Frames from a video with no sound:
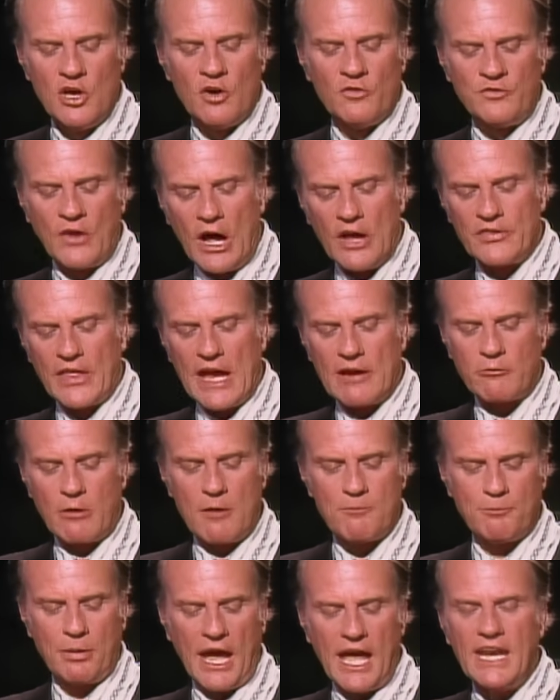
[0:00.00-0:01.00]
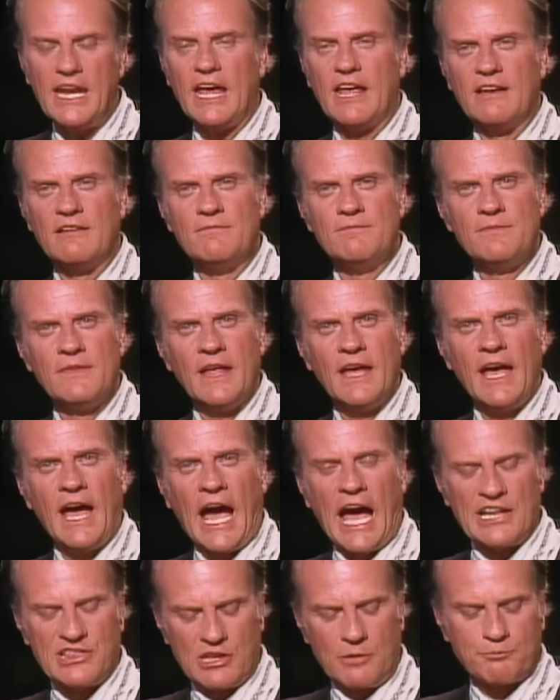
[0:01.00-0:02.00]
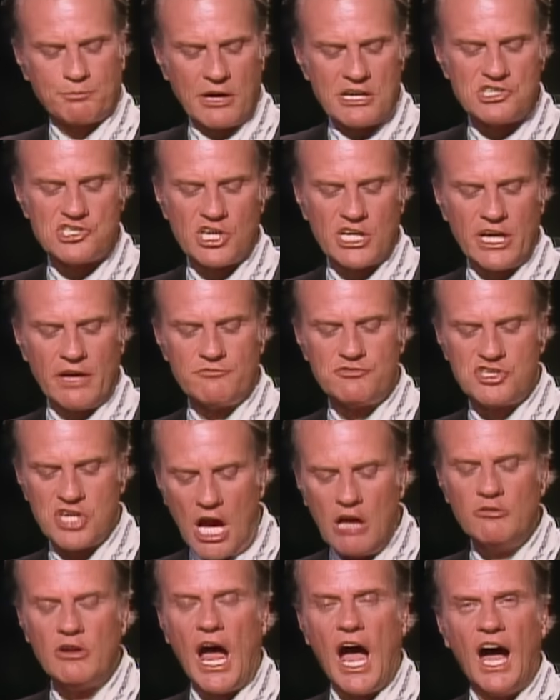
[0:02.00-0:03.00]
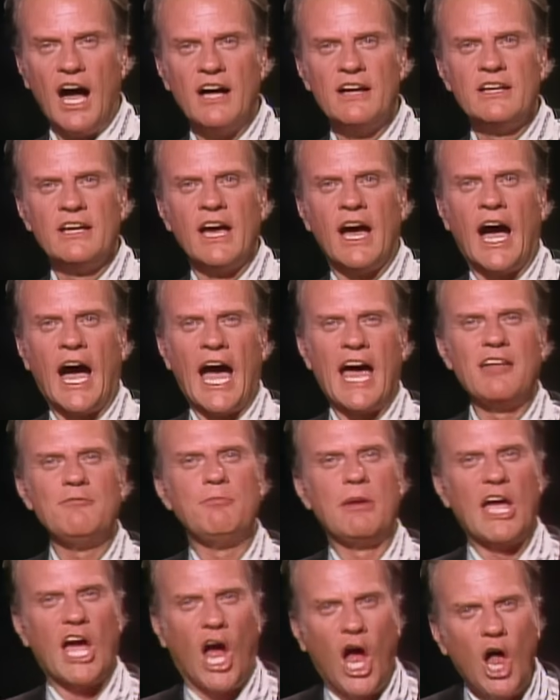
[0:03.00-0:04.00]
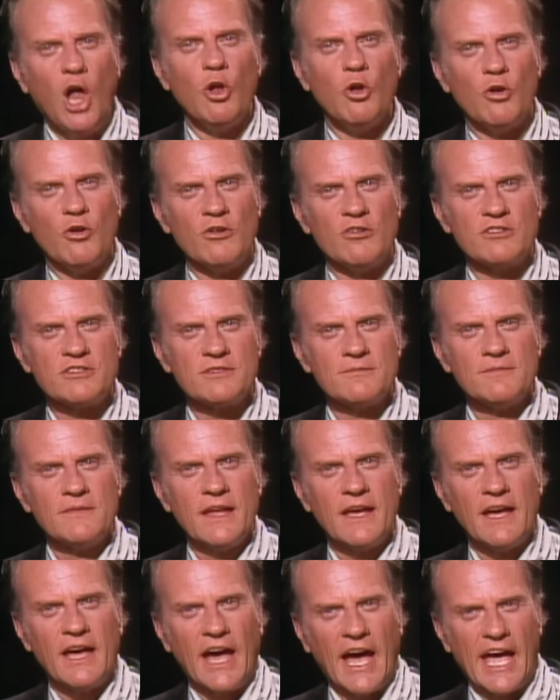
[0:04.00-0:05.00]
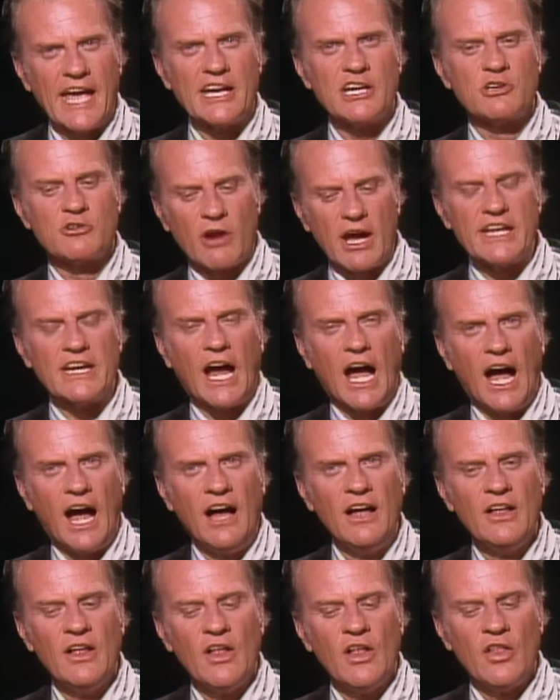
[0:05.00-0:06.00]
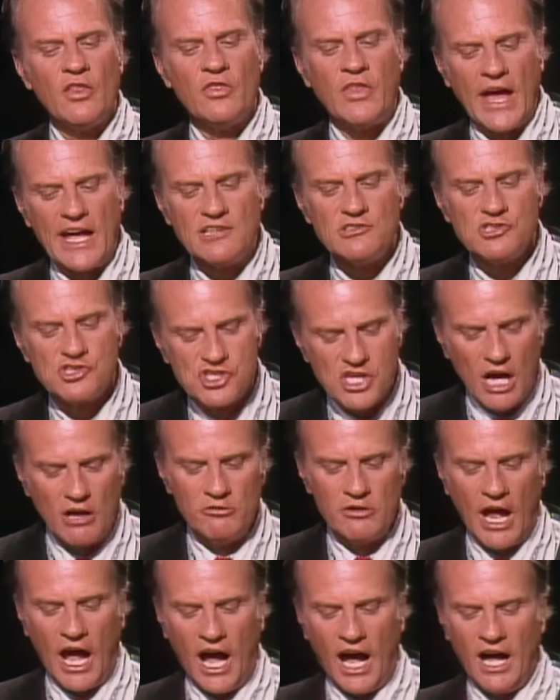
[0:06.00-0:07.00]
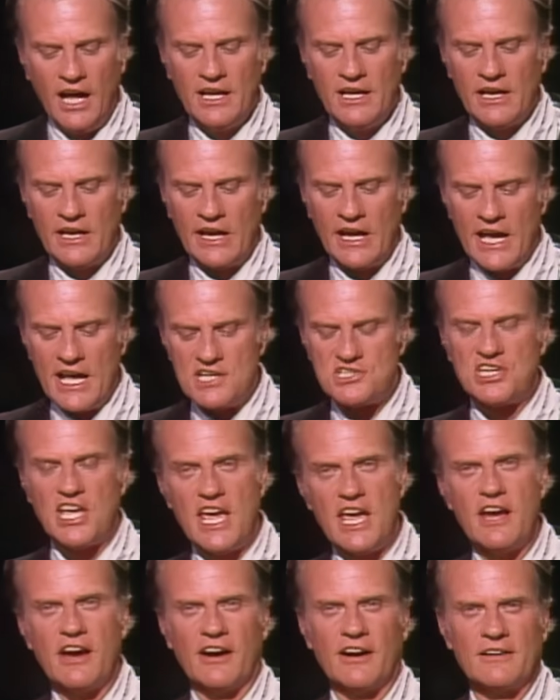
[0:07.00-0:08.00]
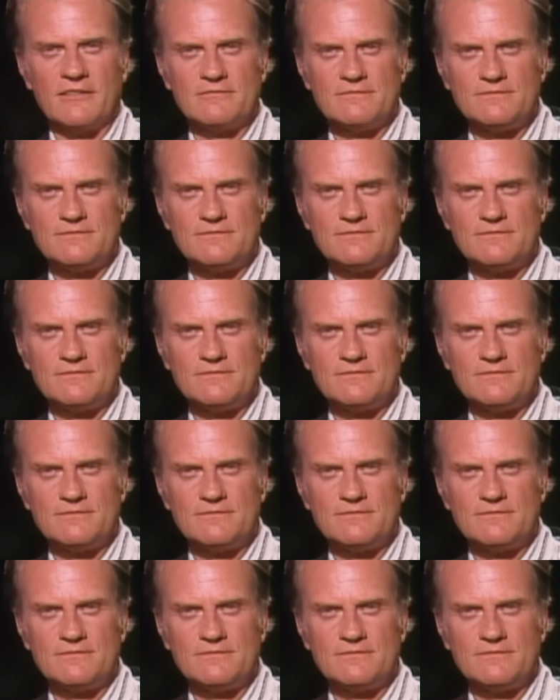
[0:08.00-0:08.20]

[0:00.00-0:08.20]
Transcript: For they repented at the preaching of Jonah, and behold, a greater than Jonah is here."